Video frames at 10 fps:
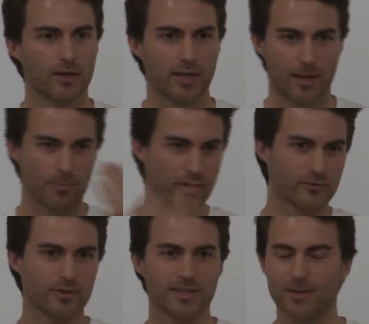Campaign
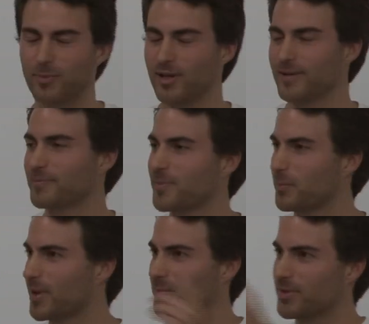for Clean Money.
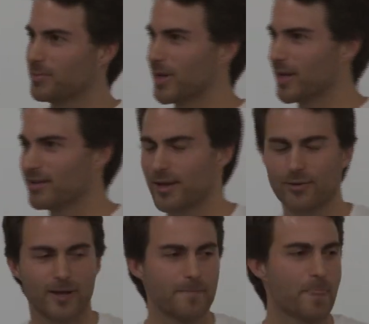Am I getting that
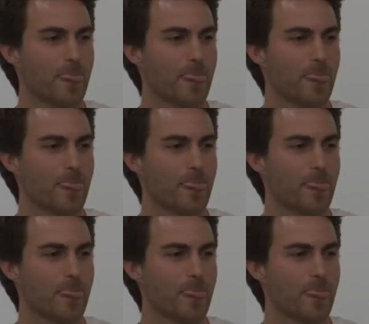right?